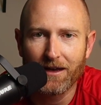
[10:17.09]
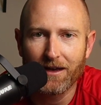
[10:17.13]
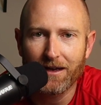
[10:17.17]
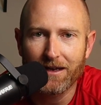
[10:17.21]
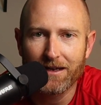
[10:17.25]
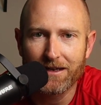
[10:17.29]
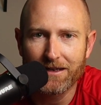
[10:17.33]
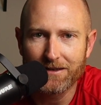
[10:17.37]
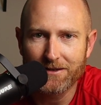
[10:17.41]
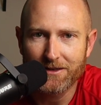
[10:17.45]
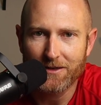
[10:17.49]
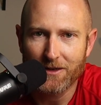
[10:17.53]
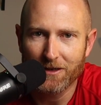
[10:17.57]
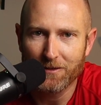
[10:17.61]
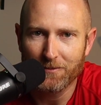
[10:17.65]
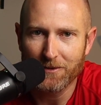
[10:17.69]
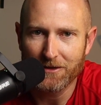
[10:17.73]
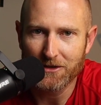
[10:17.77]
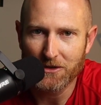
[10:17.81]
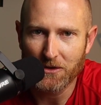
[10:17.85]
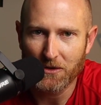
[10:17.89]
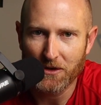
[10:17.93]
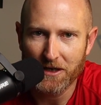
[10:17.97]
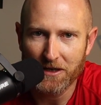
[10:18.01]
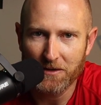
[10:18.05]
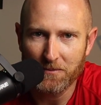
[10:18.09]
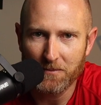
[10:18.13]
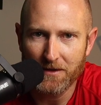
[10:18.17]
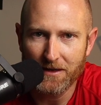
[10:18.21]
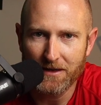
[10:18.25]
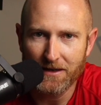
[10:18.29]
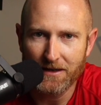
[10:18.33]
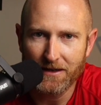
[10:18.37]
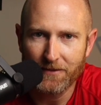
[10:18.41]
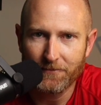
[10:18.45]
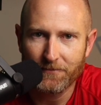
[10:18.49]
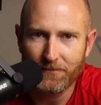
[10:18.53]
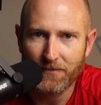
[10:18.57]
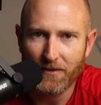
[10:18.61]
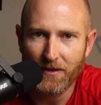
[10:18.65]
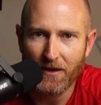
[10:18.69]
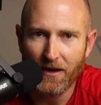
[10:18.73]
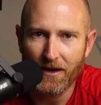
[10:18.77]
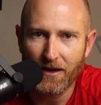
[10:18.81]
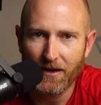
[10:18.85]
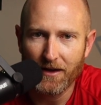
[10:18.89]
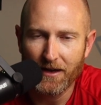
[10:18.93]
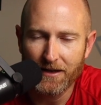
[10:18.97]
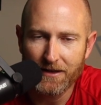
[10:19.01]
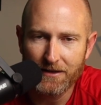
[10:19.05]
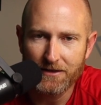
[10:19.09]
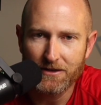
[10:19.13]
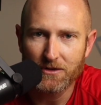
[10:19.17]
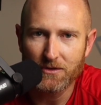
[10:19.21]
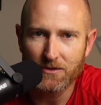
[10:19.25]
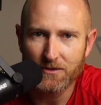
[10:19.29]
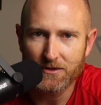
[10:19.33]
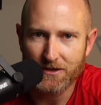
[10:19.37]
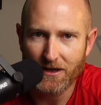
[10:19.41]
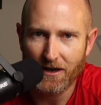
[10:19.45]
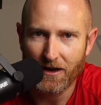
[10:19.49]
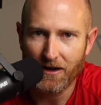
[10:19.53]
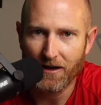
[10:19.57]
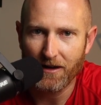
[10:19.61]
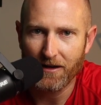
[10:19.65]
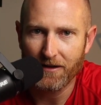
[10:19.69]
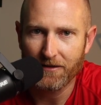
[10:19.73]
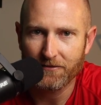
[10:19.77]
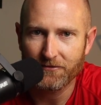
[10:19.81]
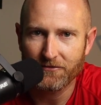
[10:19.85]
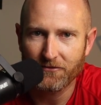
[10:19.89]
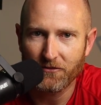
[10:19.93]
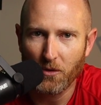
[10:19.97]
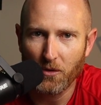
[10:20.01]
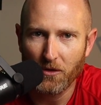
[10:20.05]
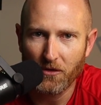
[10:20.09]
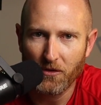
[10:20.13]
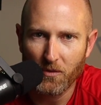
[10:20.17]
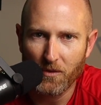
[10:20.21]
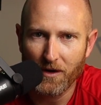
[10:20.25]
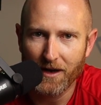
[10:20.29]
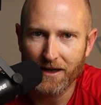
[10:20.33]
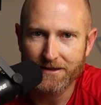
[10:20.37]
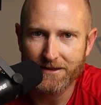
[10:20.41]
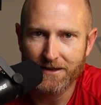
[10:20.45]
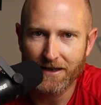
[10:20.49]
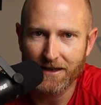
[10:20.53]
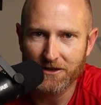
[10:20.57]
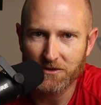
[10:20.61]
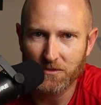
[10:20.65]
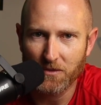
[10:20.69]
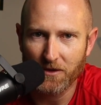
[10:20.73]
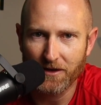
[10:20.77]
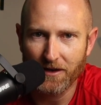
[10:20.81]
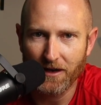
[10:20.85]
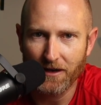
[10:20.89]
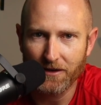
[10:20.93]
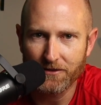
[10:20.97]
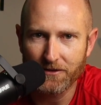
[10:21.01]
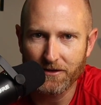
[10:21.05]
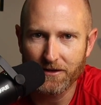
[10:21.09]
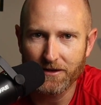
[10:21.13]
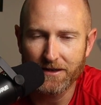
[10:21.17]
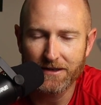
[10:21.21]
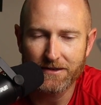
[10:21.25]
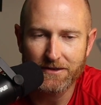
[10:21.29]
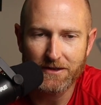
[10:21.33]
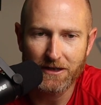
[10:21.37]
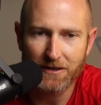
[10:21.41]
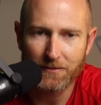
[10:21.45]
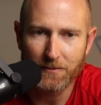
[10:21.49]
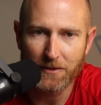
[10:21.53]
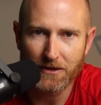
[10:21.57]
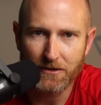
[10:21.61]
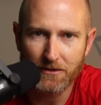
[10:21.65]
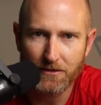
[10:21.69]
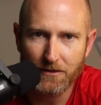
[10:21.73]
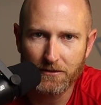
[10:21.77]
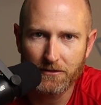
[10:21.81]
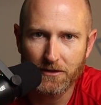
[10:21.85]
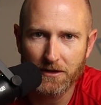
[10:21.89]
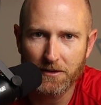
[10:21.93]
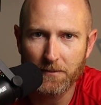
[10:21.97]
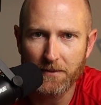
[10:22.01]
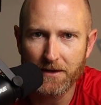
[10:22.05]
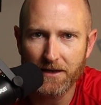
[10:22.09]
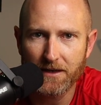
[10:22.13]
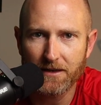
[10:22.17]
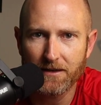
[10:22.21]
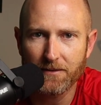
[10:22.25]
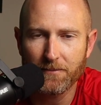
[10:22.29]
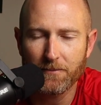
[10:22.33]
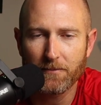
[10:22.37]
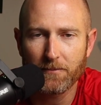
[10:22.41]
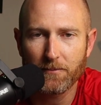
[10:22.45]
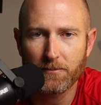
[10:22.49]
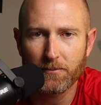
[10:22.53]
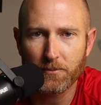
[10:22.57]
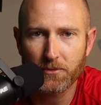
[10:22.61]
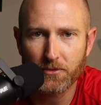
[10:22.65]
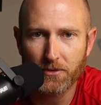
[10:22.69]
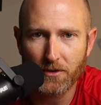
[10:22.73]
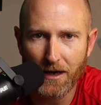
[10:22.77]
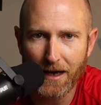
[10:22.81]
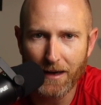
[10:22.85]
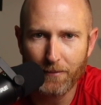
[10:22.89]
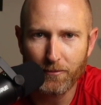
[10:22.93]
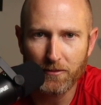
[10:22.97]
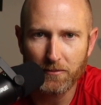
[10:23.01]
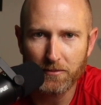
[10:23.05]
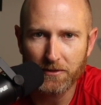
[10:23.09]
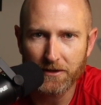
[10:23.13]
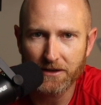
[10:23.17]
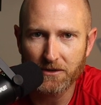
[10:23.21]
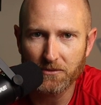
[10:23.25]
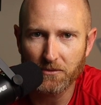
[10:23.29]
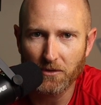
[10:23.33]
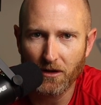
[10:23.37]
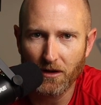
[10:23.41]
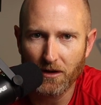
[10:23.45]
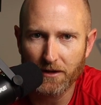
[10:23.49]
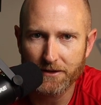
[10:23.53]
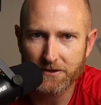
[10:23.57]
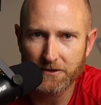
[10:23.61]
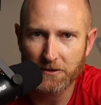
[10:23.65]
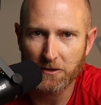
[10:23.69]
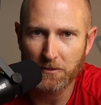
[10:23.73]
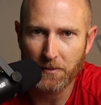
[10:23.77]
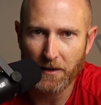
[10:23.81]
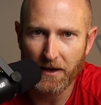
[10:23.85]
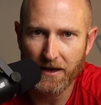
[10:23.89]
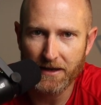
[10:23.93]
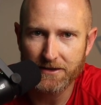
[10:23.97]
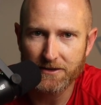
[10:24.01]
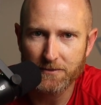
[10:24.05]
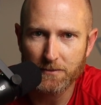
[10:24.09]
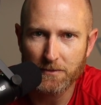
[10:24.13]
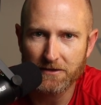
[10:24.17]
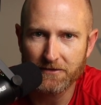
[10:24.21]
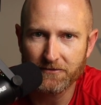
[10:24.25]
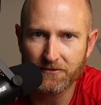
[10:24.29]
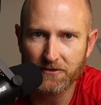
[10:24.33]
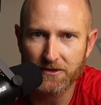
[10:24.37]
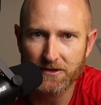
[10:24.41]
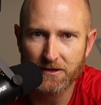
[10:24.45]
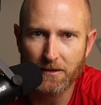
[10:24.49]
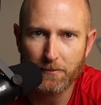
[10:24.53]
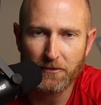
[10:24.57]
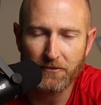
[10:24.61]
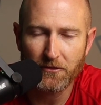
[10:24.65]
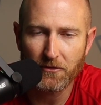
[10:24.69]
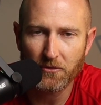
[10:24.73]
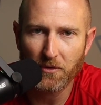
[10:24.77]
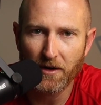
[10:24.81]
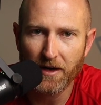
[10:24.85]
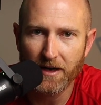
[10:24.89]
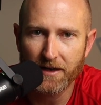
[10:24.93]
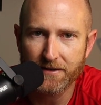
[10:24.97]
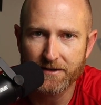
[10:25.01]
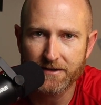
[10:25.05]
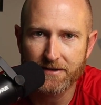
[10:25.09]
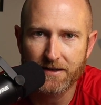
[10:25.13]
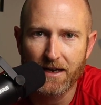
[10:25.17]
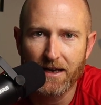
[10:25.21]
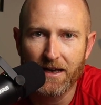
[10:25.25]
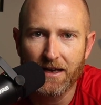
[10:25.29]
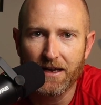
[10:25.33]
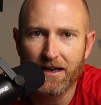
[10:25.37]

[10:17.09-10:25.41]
He is going to be joining me in Utah for the Wasatch 100. He's going to be crewing me probably will also pace me for some of the race.